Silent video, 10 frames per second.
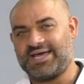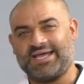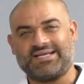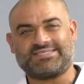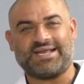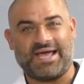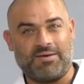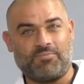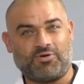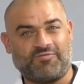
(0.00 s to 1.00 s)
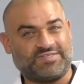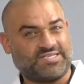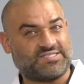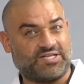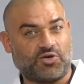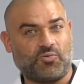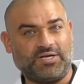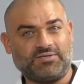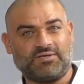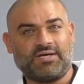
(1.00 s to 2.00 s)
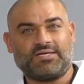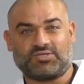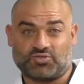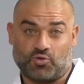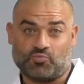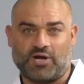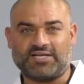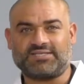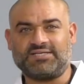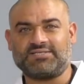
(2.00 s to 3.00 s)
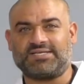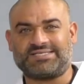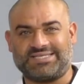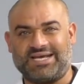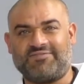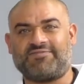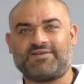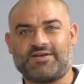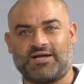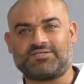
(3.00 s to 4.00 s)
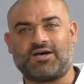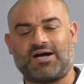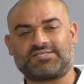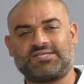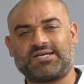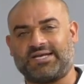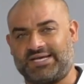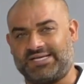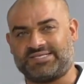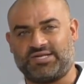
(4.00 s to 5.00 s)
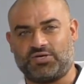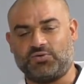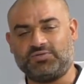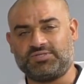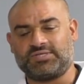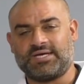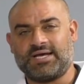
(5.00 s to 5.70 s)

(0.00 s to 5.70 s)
It is an amber viscous liquid, so it's cold process. It's safe, non-toxic, and easy to use.